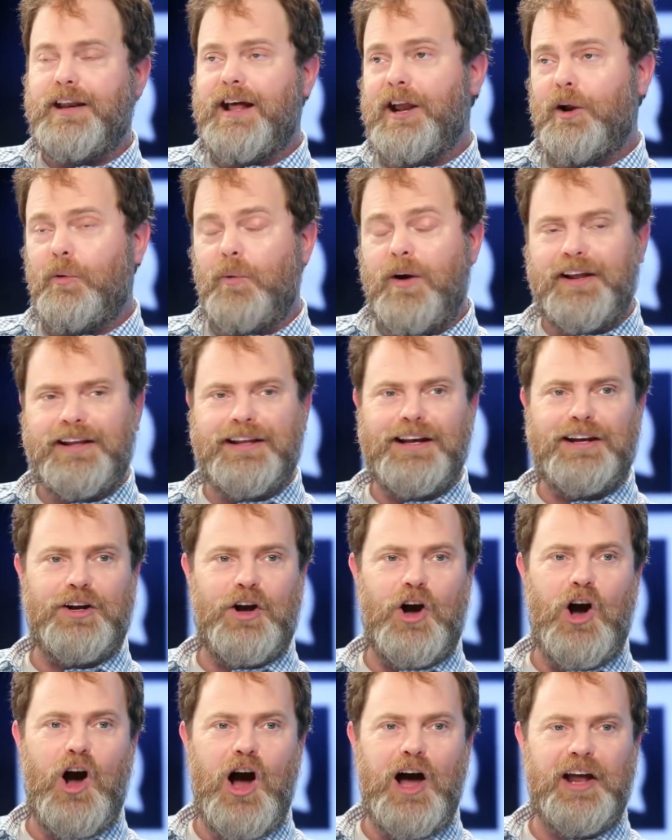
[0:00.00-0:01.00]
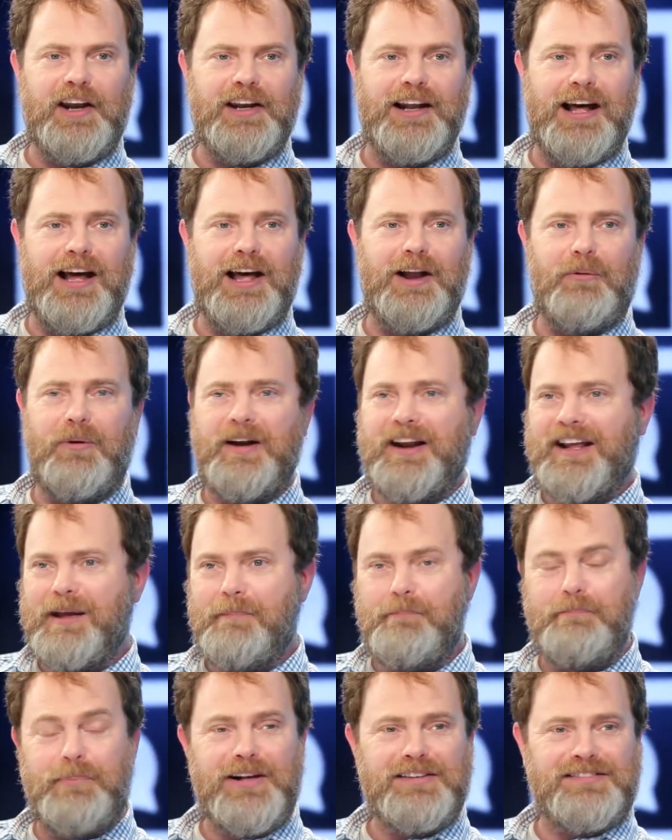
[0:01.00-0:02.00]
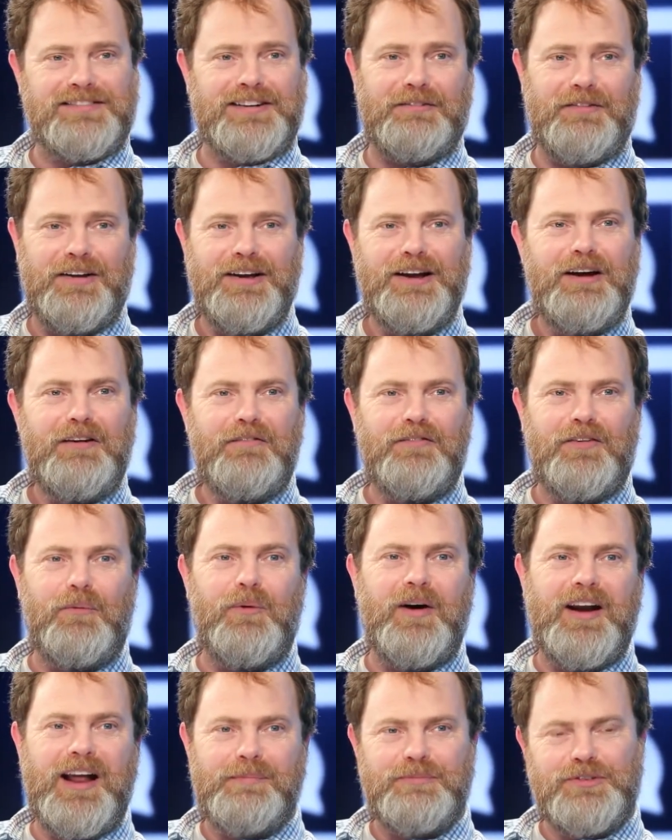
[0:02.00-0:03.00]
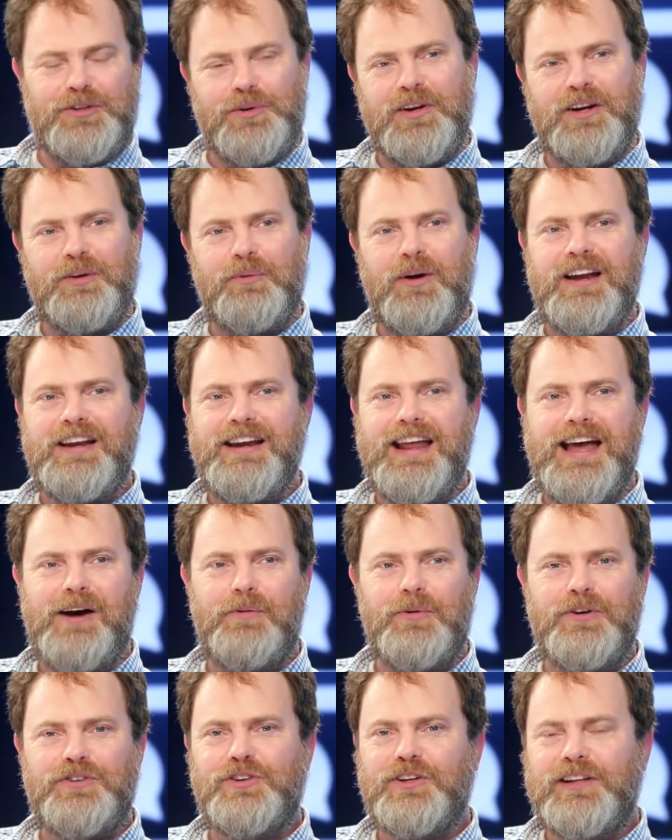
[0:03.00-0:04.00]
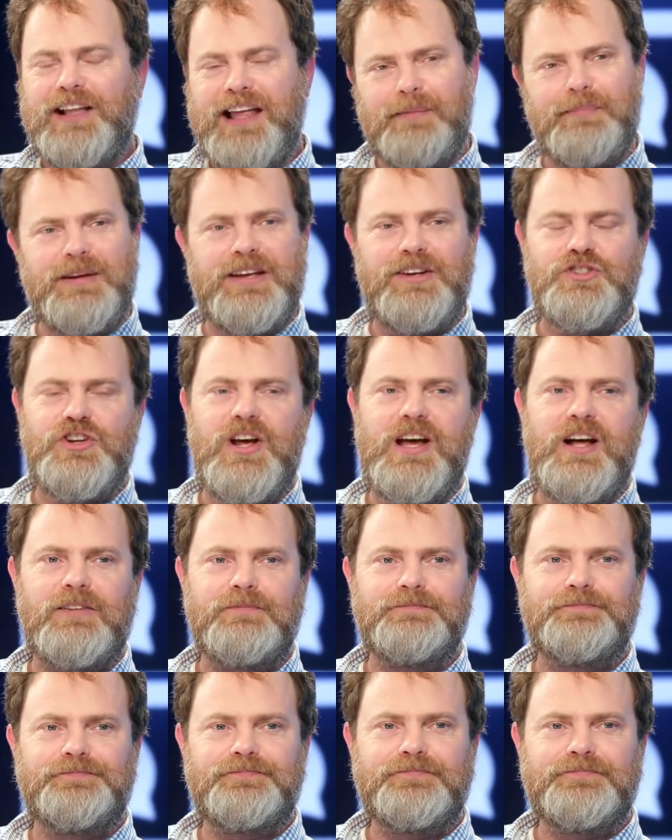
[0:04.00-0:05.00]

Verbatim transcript: And I don't want to get caught and I don't want to get busted for what I'm doing right now, which could land me in jail.